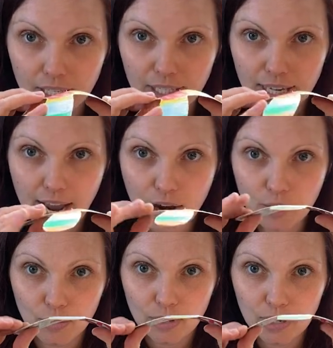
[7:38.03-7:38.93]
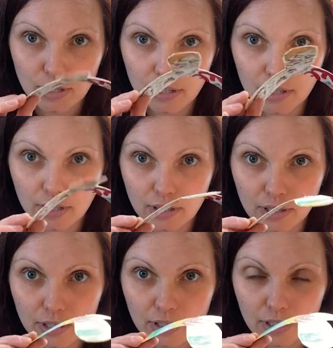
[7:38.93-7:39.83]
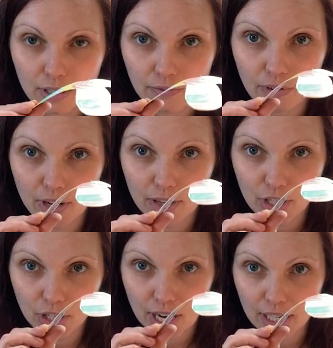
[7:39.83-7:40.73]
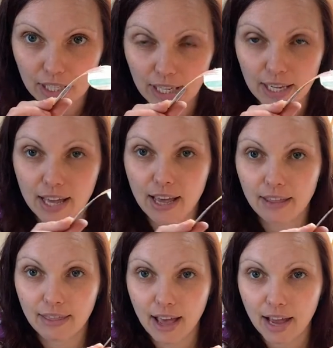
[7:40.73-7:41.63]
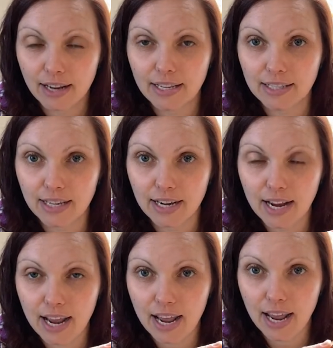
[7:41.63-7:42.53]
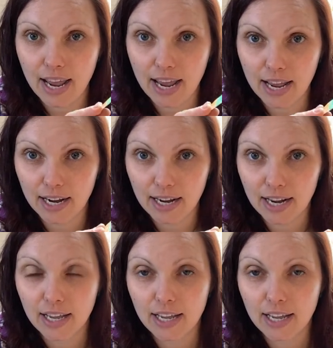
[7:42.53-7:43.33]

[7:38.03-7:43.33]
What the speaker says: down very gently, that is an anhedral